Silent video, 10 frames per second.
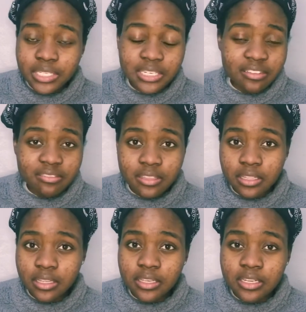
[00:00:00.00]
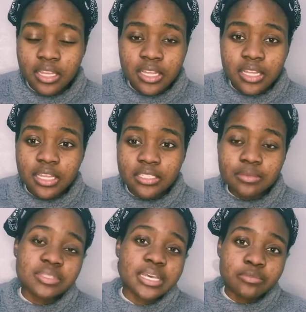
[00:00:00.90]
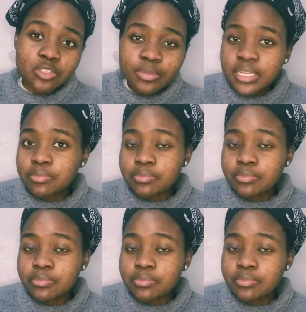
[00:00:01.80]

and everything, and sometimes you might